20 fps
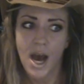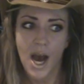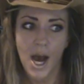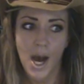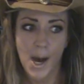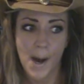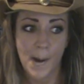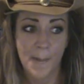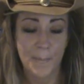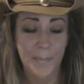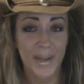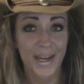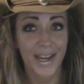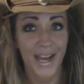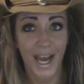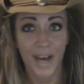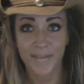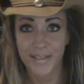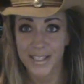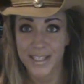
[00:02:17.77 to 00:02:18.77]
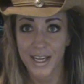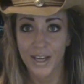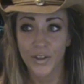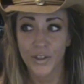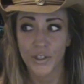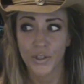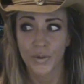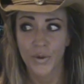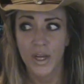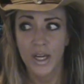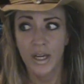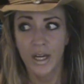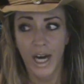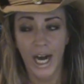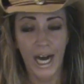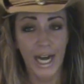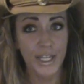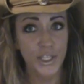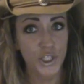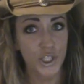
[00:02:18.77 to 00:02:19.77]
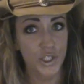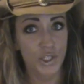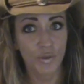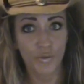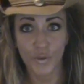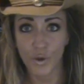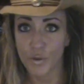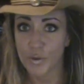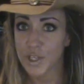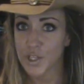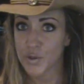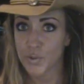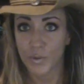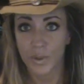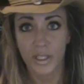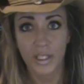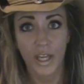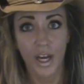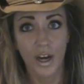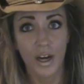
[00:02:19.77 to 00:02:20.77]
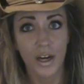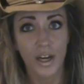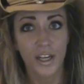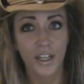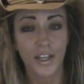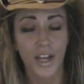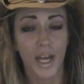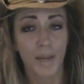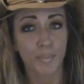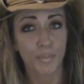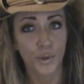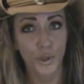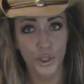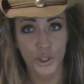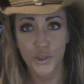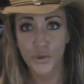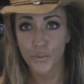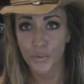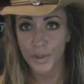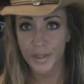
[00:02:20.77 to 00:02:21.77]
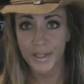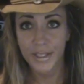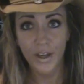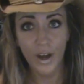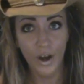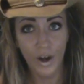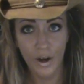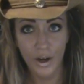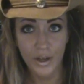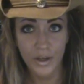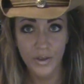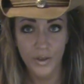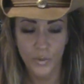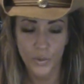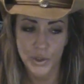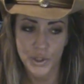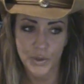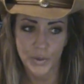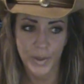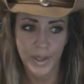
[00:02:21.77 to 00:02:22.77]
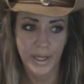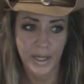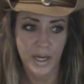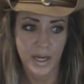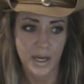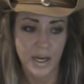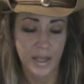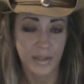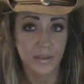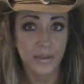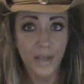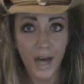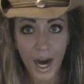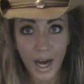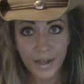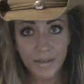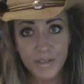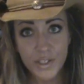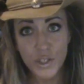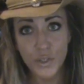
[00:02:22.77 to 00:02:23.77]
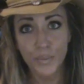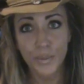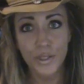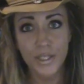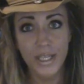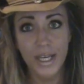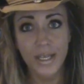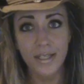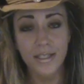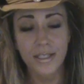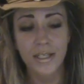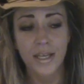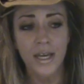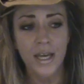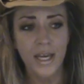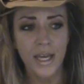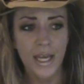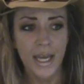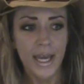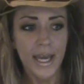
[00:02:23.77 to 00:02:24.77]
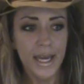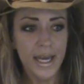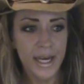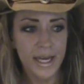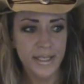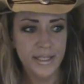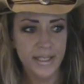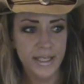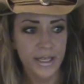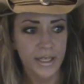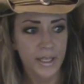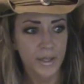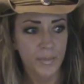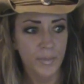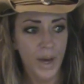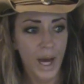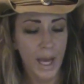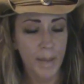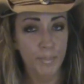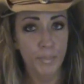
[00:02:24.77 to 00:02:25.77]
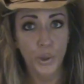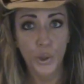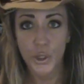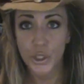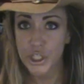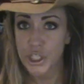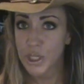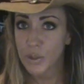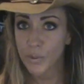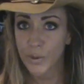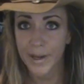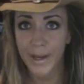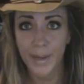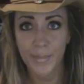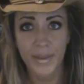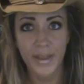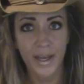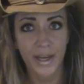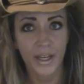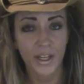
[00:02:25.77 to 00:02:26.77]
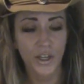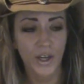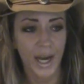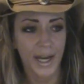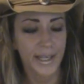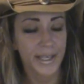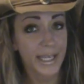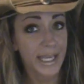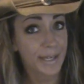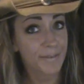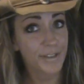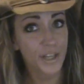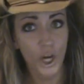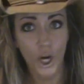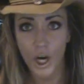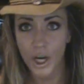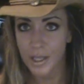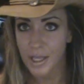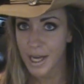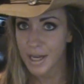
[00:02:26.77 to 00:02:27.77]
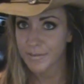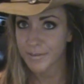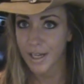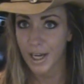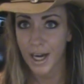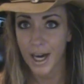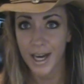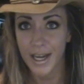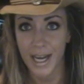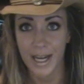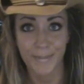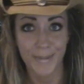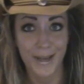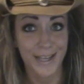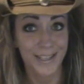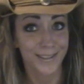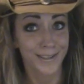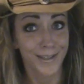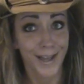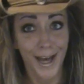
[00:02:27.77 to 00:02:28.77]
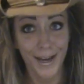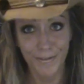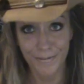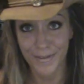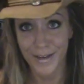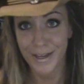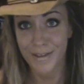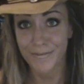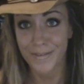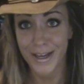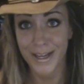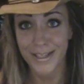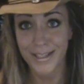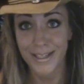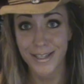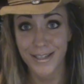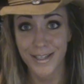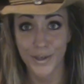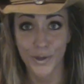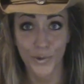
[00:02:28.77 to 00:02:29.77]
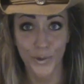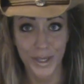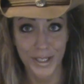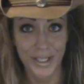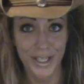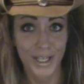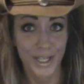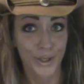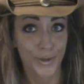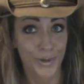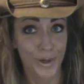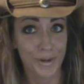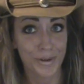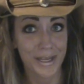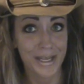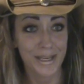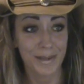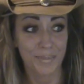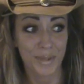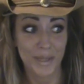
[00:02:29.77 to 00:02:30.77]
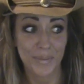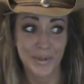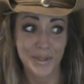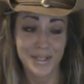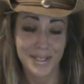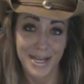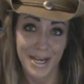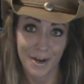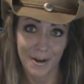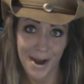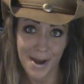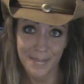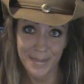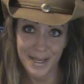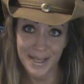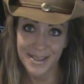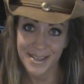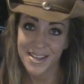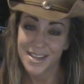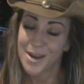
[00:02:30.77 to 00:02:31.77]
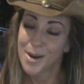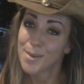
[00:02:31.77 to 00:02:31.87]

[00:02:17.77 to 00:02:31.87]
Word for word: Um, but I have to tell you, I just focus really hard. I push really hard. We're doing a, a lot of supersets and um, I push it when I'm there. I give it all I've got. I make a lot of funny faces and grunting and groaning, and people stare at me.